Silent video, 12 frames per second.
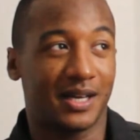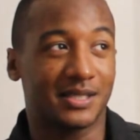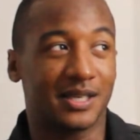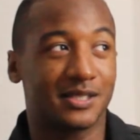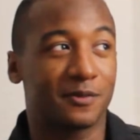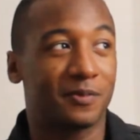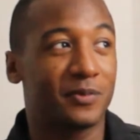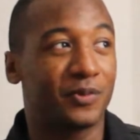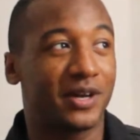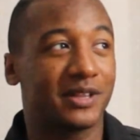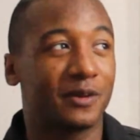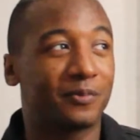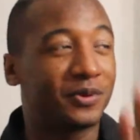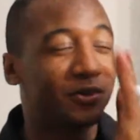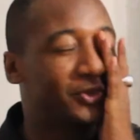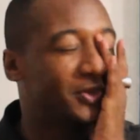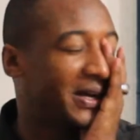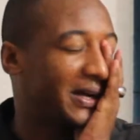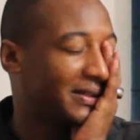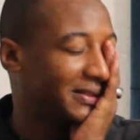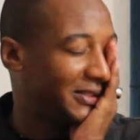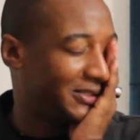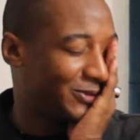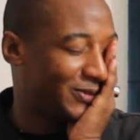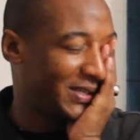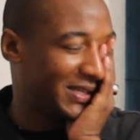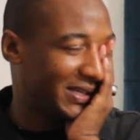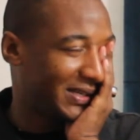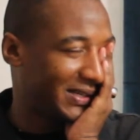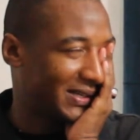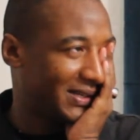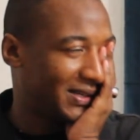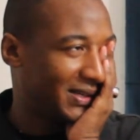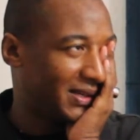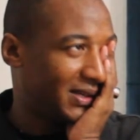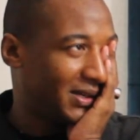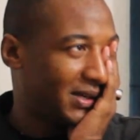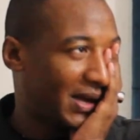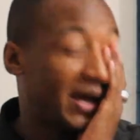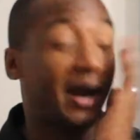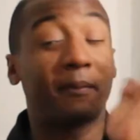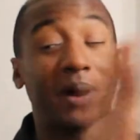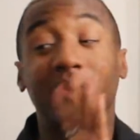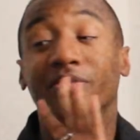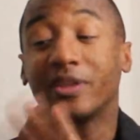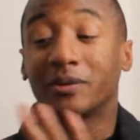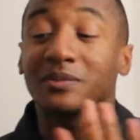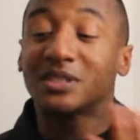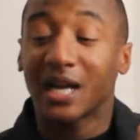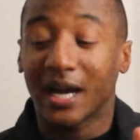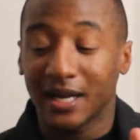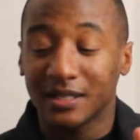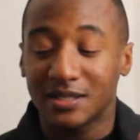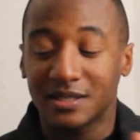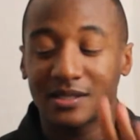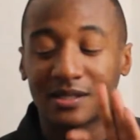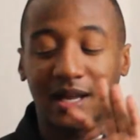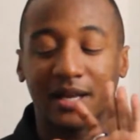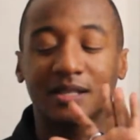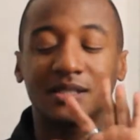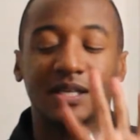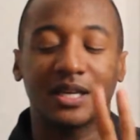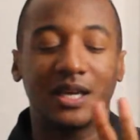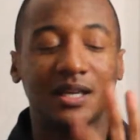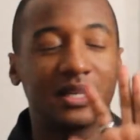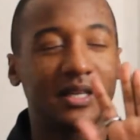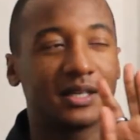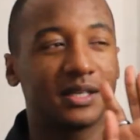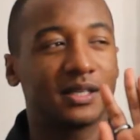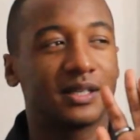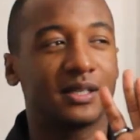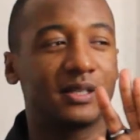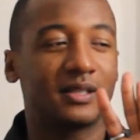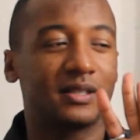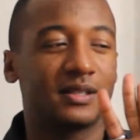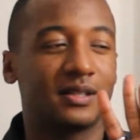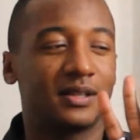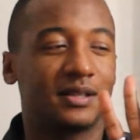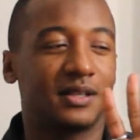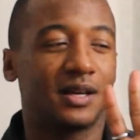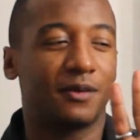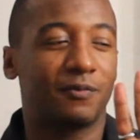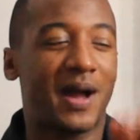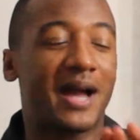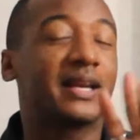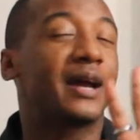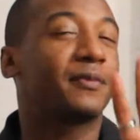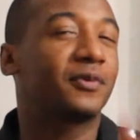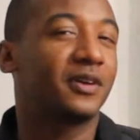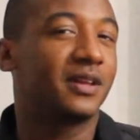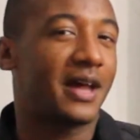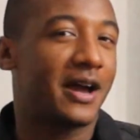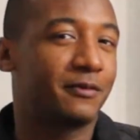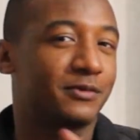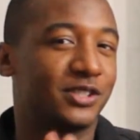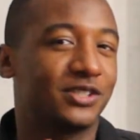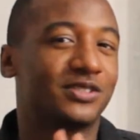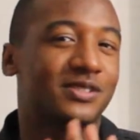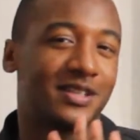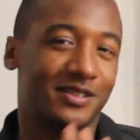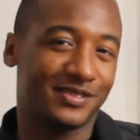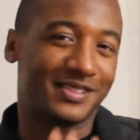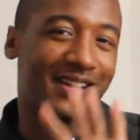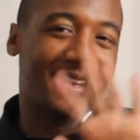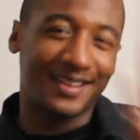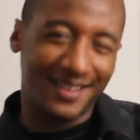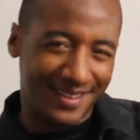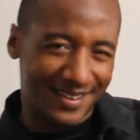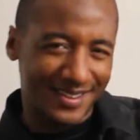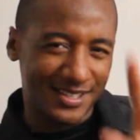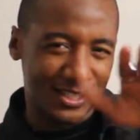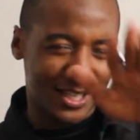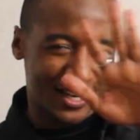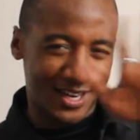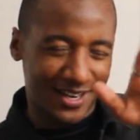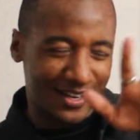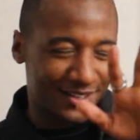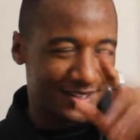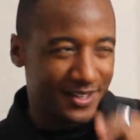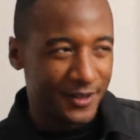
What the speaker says: I saw some people at the pool like this weekend, and I bought them shots, like tequila, pineapple, and lime juice. And I was like, yeah, shut up.